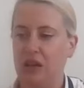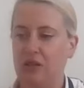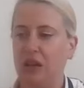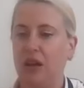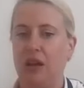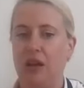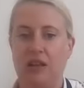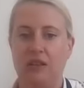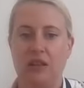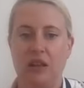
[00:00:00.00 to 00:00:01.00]
that is here, and they and
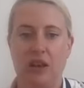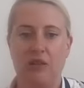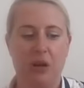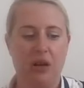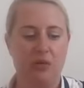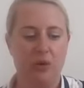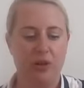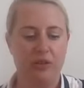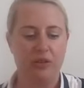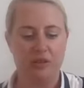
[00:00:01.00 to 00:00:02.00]
like I said, they have been out a
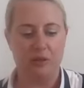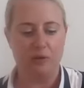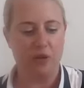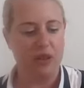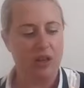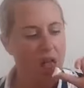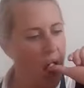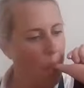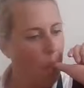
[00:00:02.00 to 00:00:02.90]
while. It's definitely